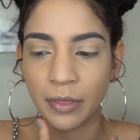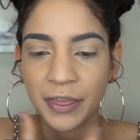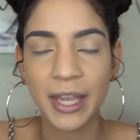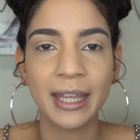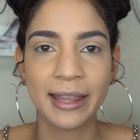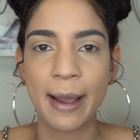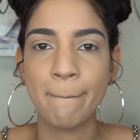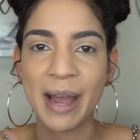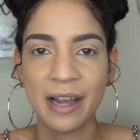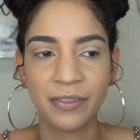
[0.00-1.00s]
think that
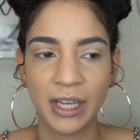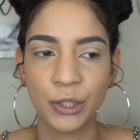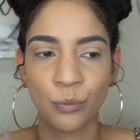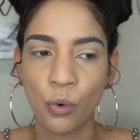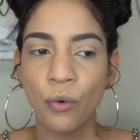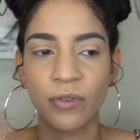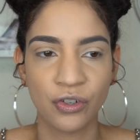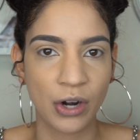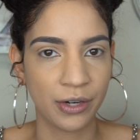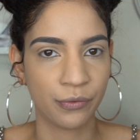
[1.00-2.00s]
matte things won't over
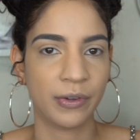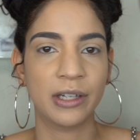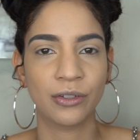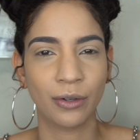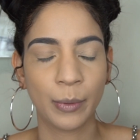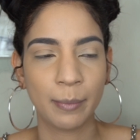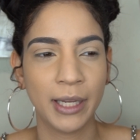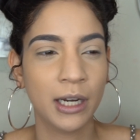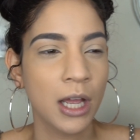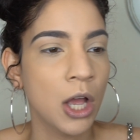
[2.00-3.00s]
dry your face, you know what I
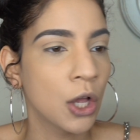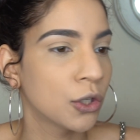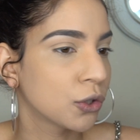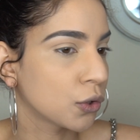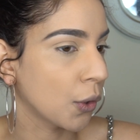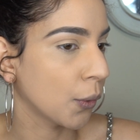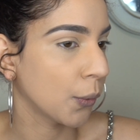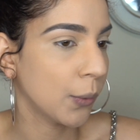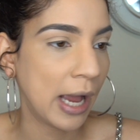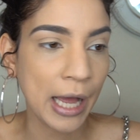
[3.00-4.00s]
mean?
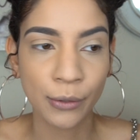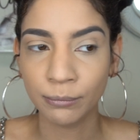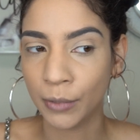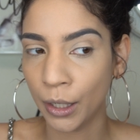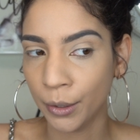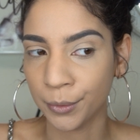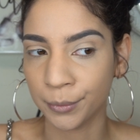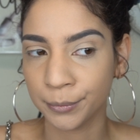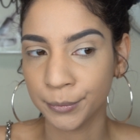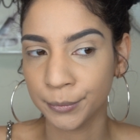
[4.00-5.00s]
So I don't
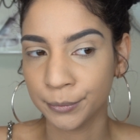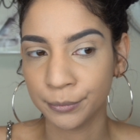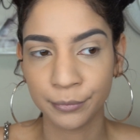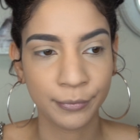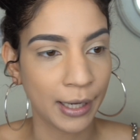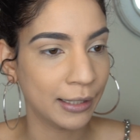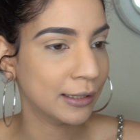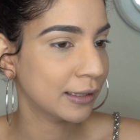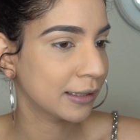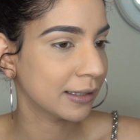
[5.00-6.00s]
know. I
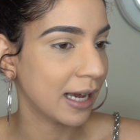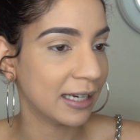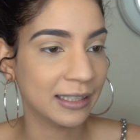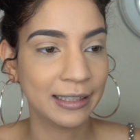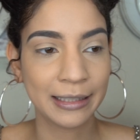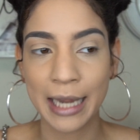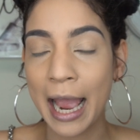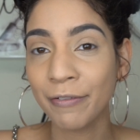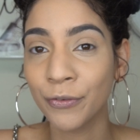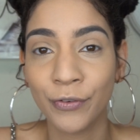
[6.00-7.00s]

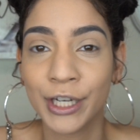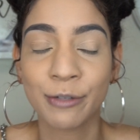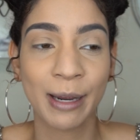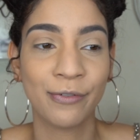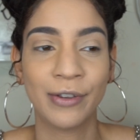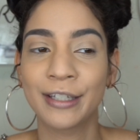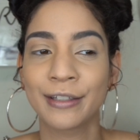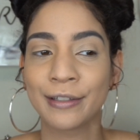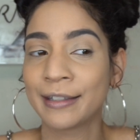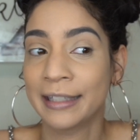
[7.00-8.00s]
have to finish my
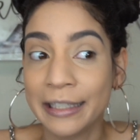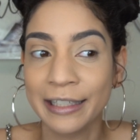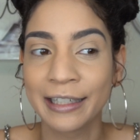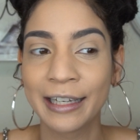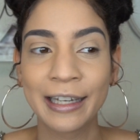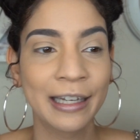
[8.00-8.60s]
face to see